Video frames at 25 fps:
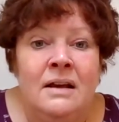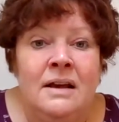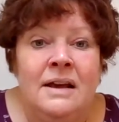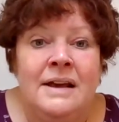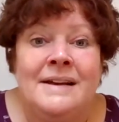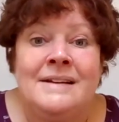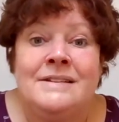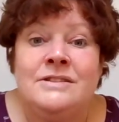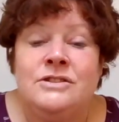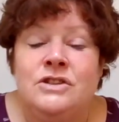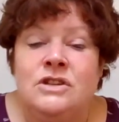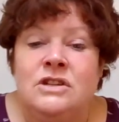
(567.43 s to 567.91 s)

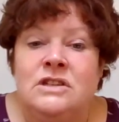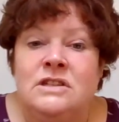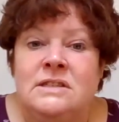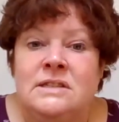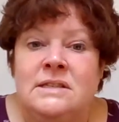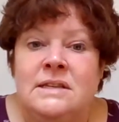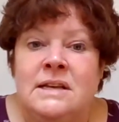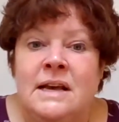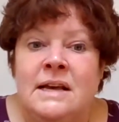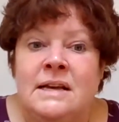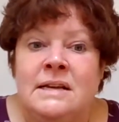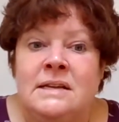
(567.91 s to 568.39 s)
It just
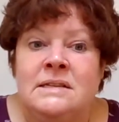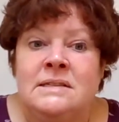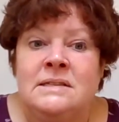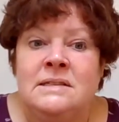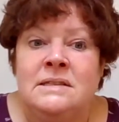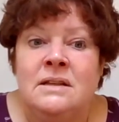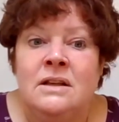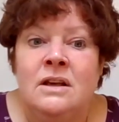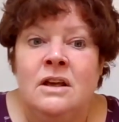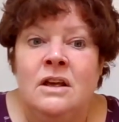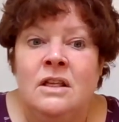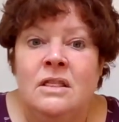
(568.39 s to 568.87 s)
says
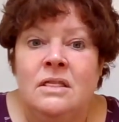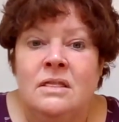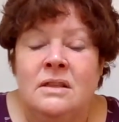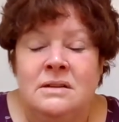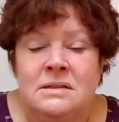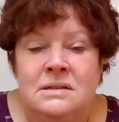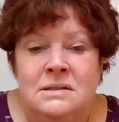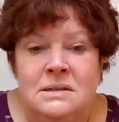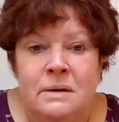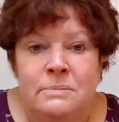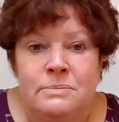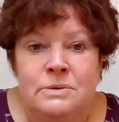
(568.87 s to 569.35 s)
the
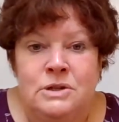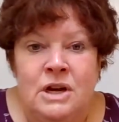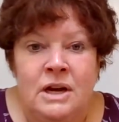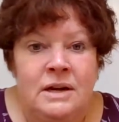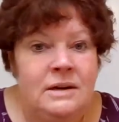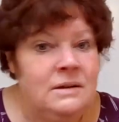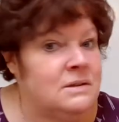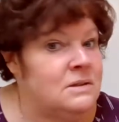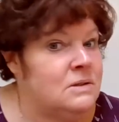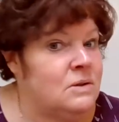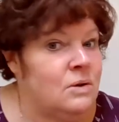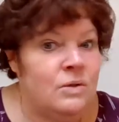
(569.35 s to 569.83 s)

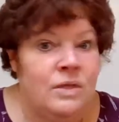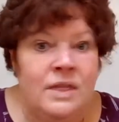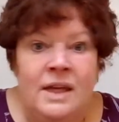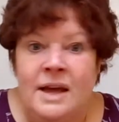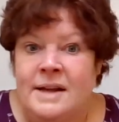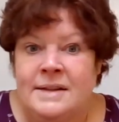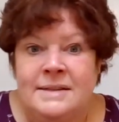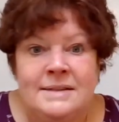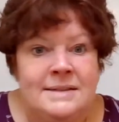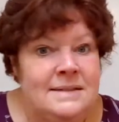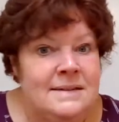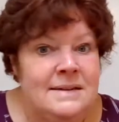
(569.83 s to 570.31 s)
subject, so
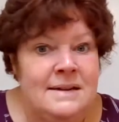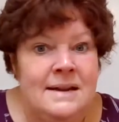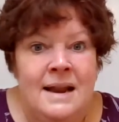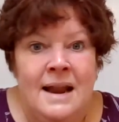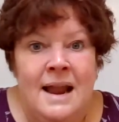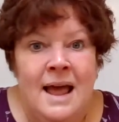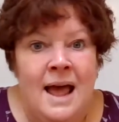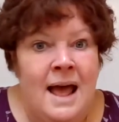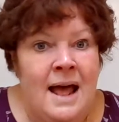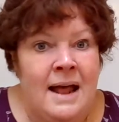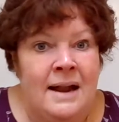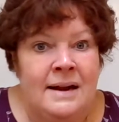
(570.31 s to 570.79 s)
that's
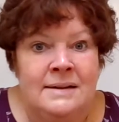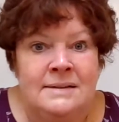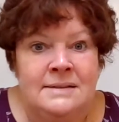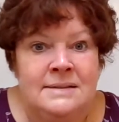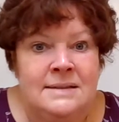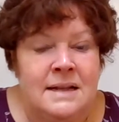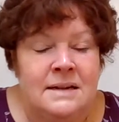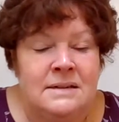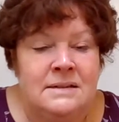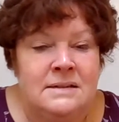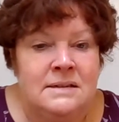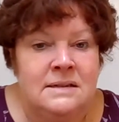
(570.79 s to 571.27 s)
not a
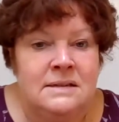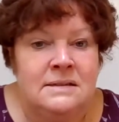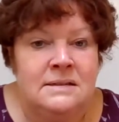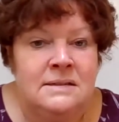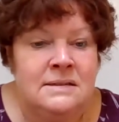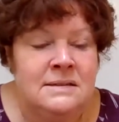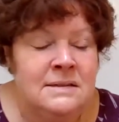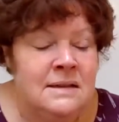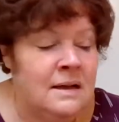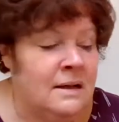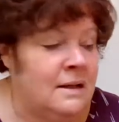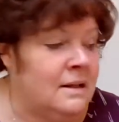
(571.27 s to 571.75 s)

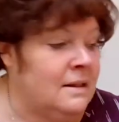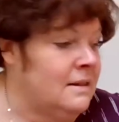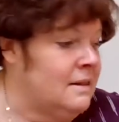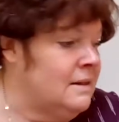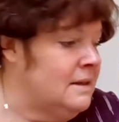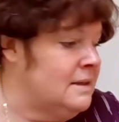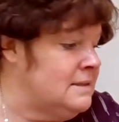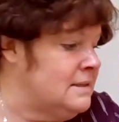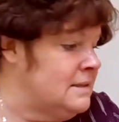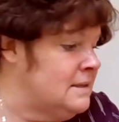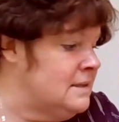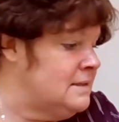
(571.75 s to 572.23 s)
sentence.
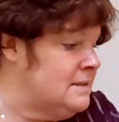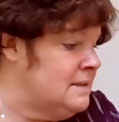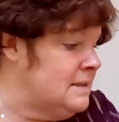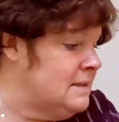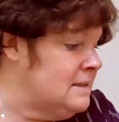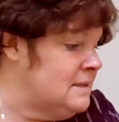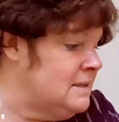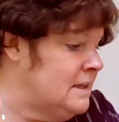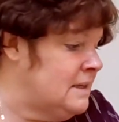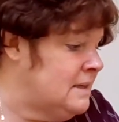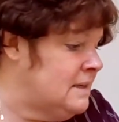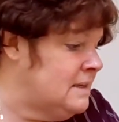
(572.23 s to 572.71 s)
Let's listen
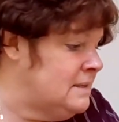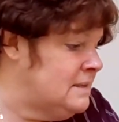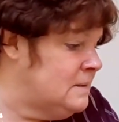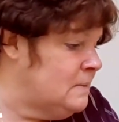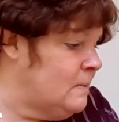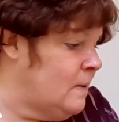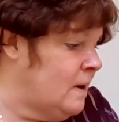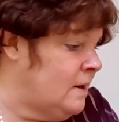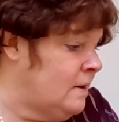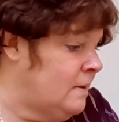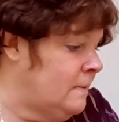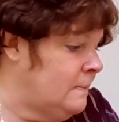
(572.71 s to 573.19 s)
to this
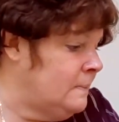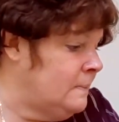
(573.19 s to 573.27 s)
one.